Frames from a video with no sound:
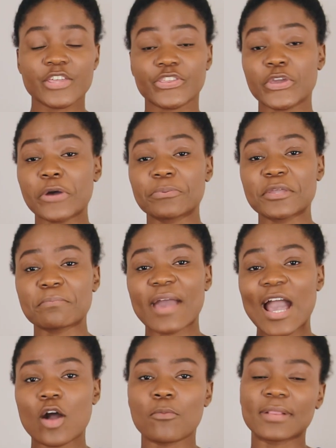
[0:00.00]
Ethiopian
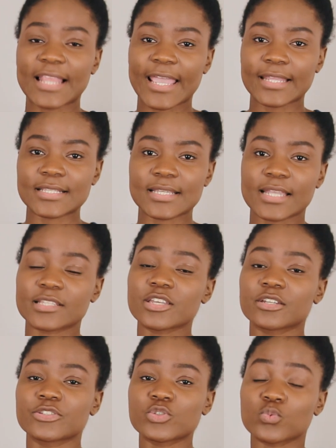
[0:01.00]
power plant that
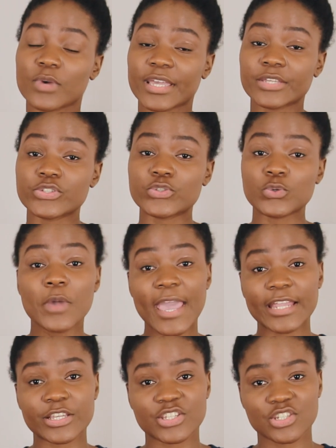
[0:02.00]
turns waste to
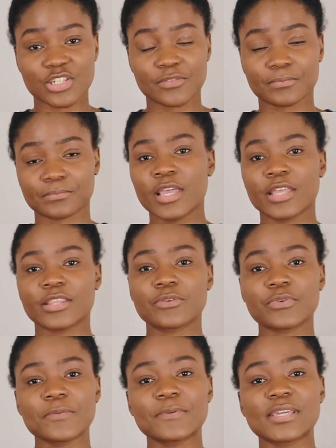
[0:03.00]
energy. The
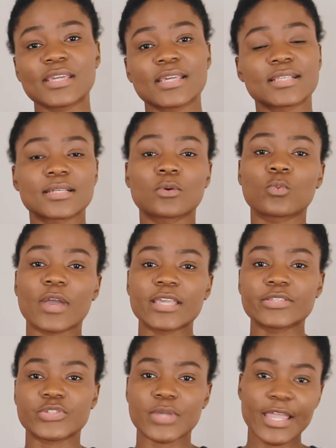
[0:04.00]
RIPI is a
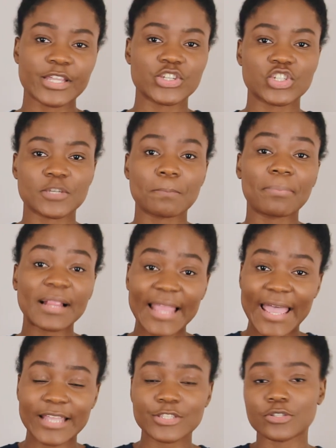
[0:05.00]
waste-to-energy
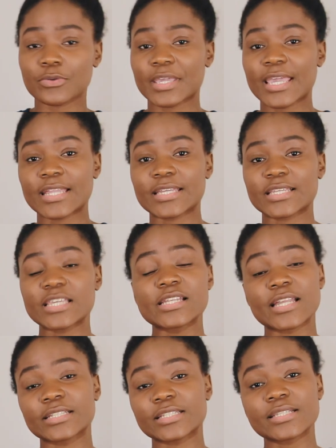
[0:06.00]
plant located in
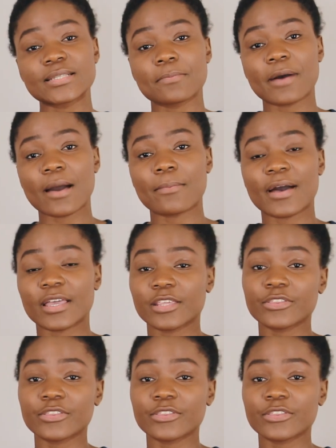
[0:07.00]
Addis Ababa,